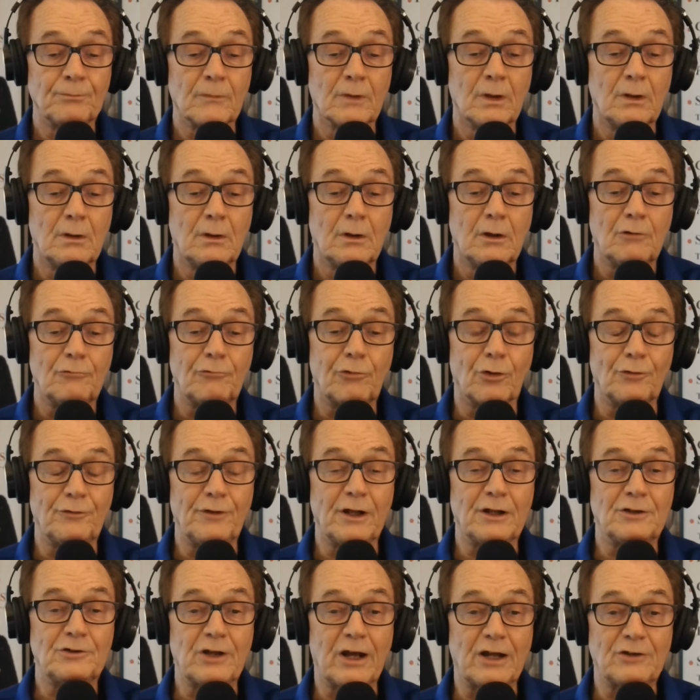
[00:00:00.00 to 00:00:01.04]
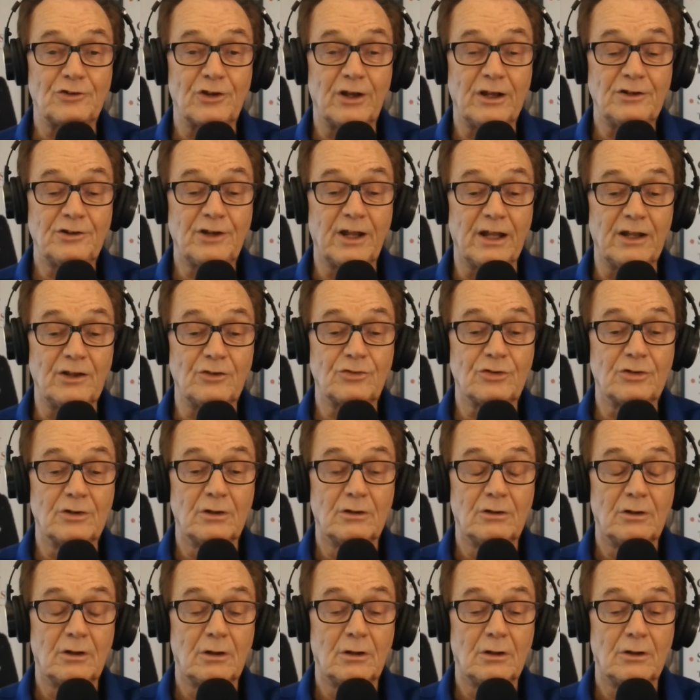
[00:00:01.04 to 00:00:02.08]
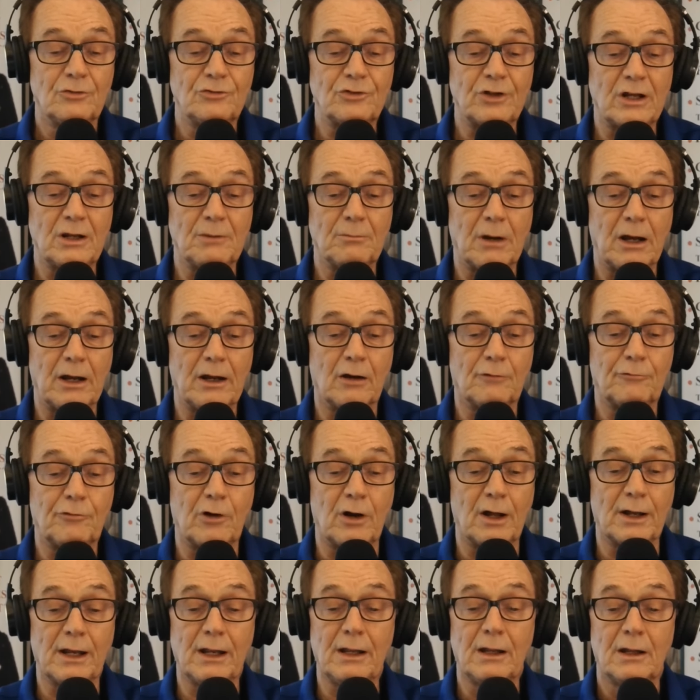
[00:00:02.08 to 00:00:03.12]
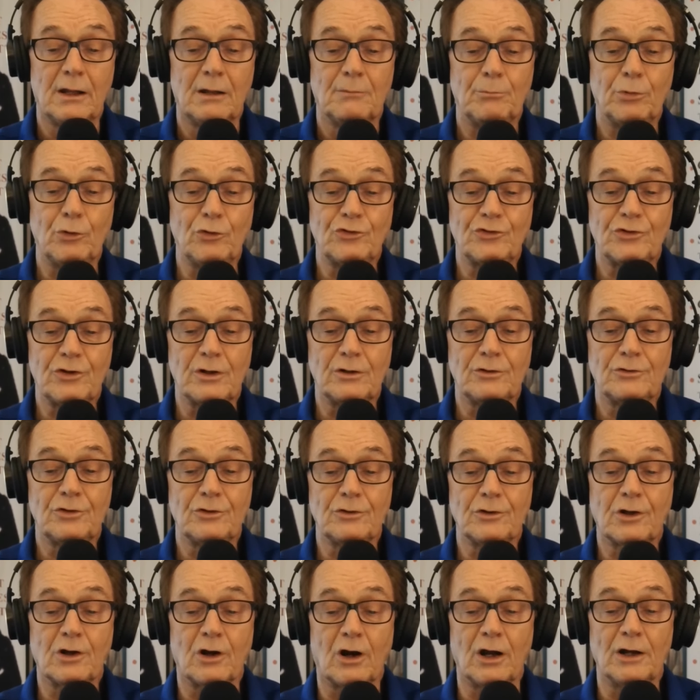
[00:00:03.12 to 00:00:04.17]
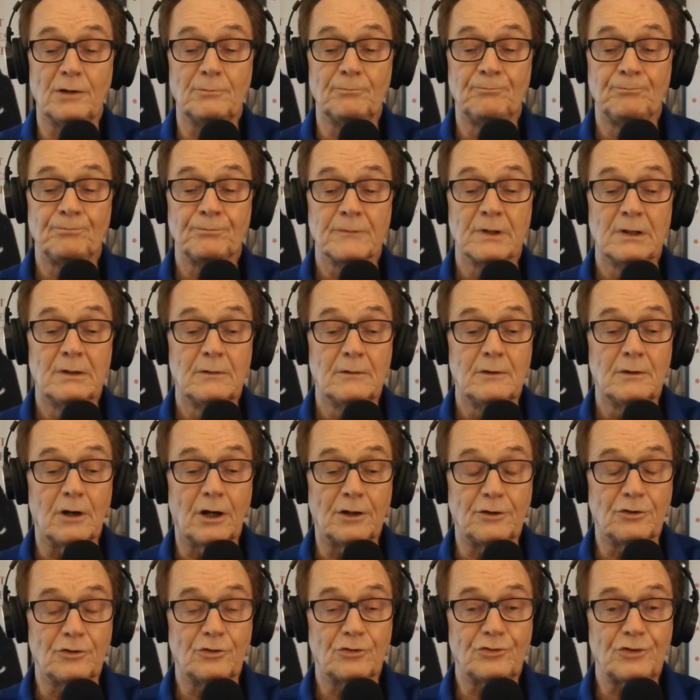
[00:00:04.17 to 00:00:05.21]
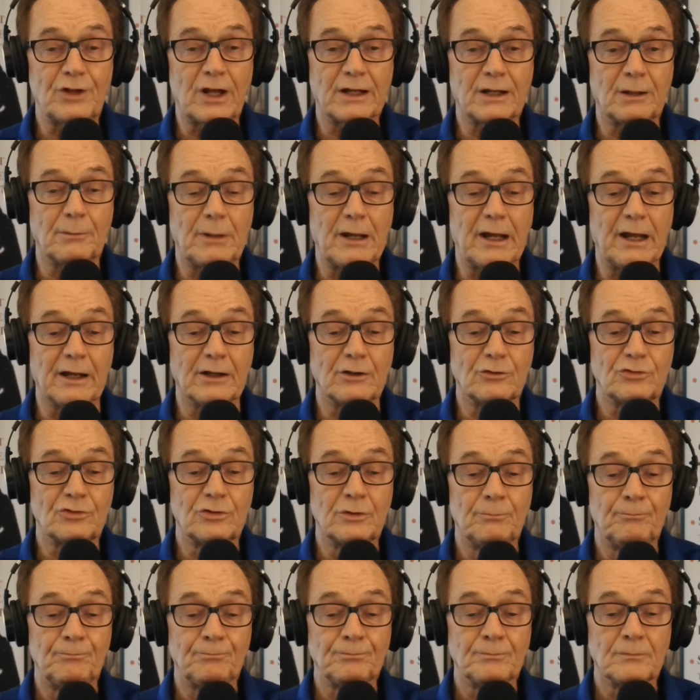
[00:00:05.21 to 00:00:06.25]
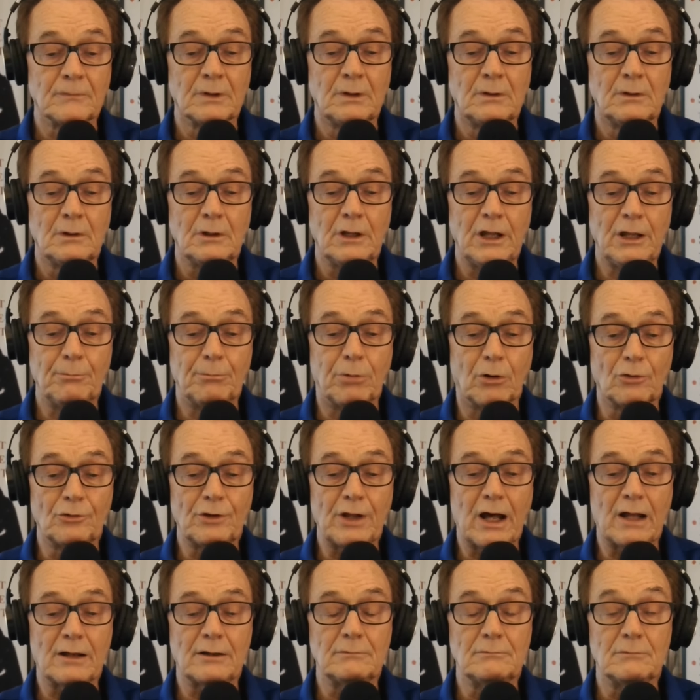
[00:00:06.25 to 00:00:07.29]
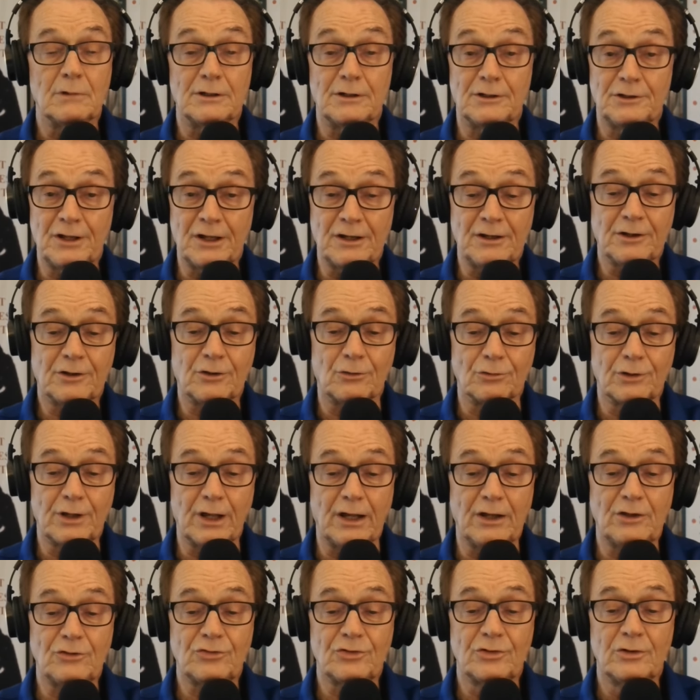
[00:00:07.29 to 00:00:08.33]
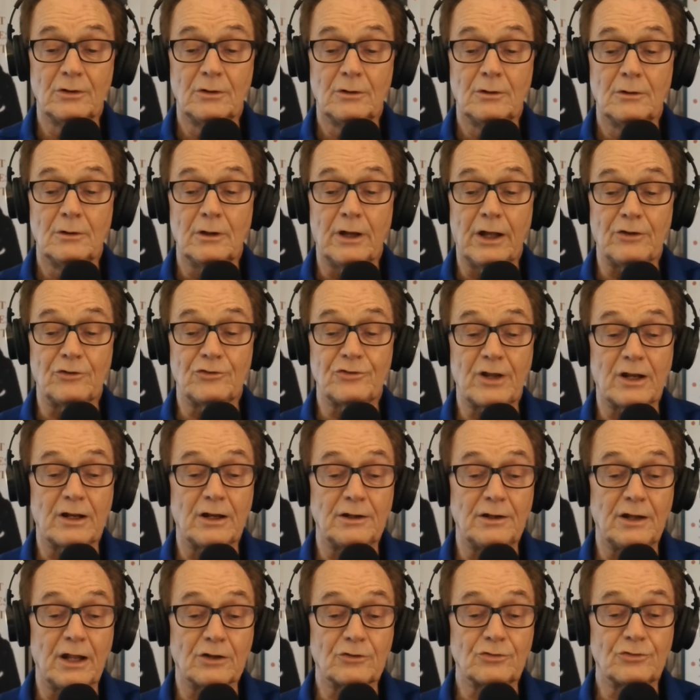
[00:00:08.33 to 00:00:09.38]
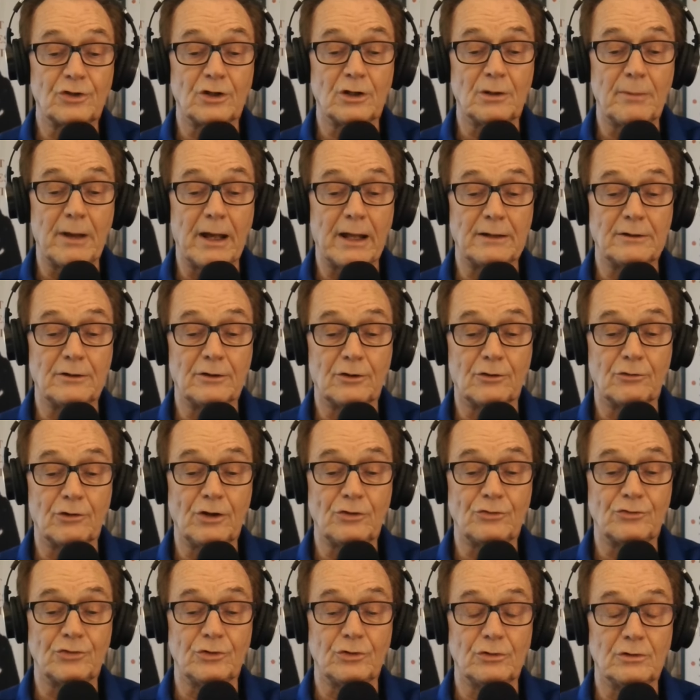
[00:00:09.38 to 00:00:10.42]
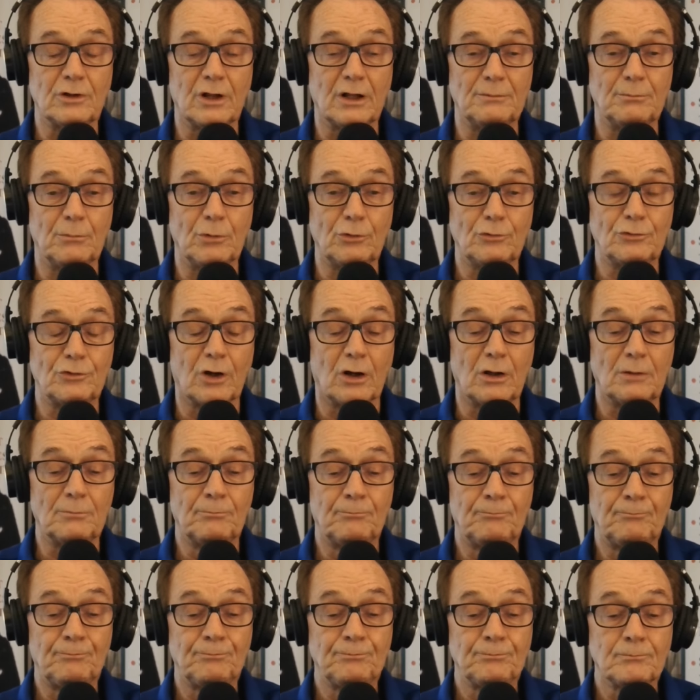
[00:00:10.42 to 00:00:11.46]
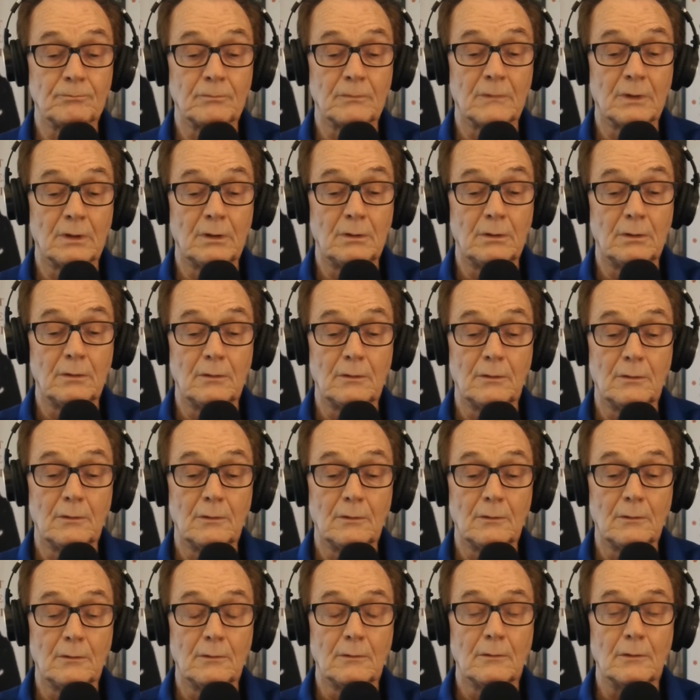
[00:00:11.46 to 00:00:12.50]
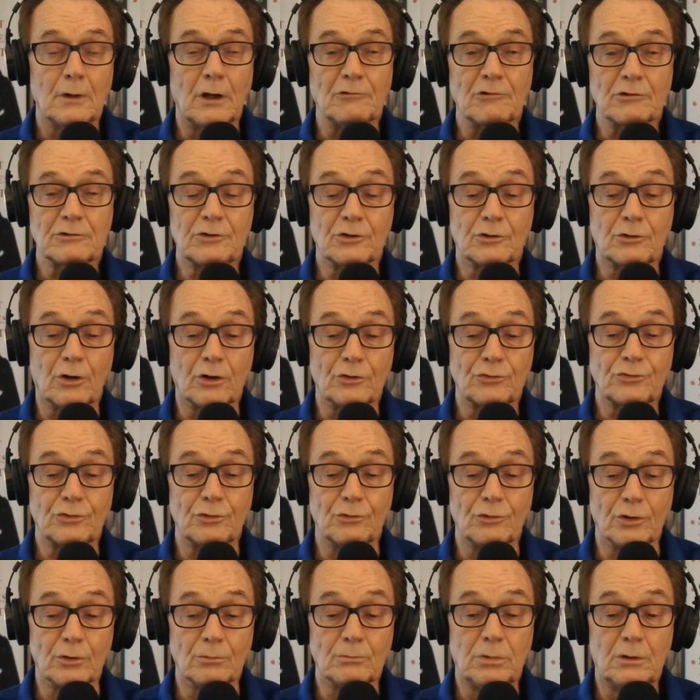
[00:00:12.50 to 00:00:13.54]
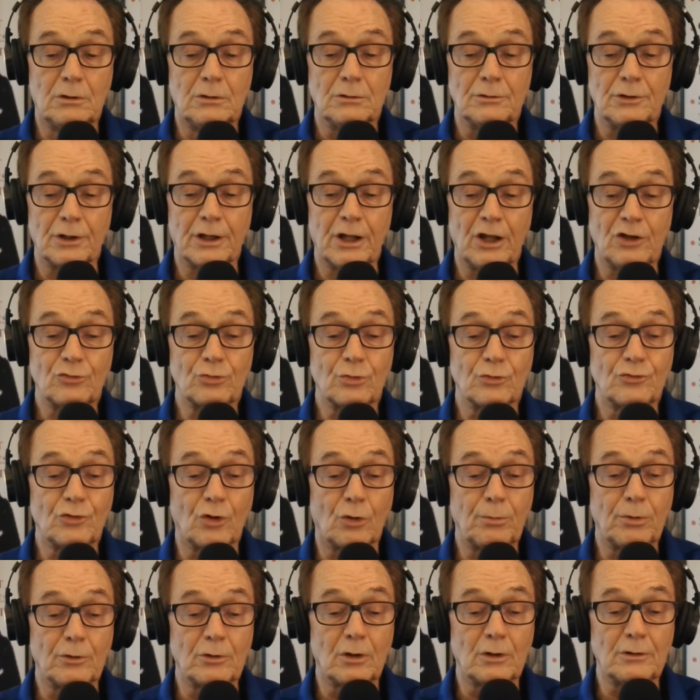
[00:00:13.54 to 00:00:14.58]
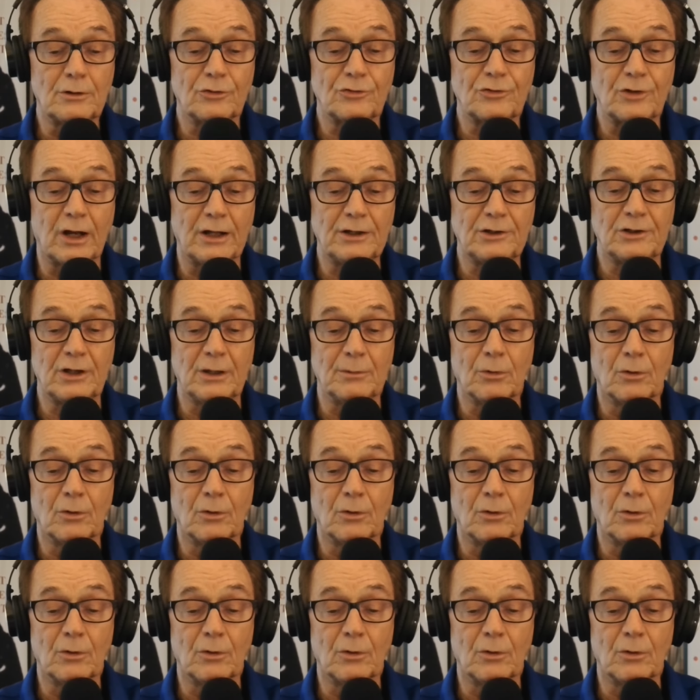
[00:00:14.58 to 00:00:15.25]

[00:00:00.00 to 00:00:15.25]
for the attaché case, setting by Al-Fulani, pushed it into the cart under the stack of bags. He pulled out an identical case and set it next to the man in the gray suit and moved on. I looked across the room. The case was open on the side table,